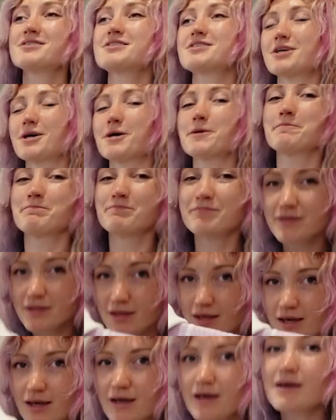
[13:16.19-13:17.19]
So
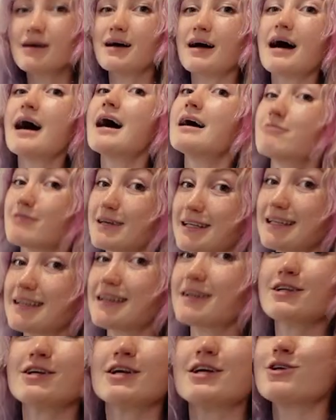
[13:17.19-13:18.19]
I really
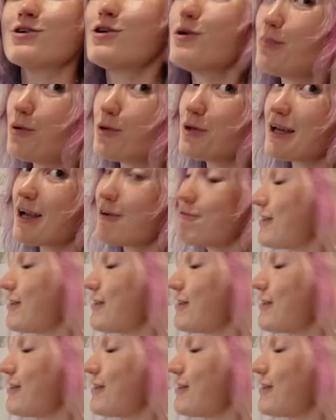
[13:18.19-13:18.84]
like, you're pulling a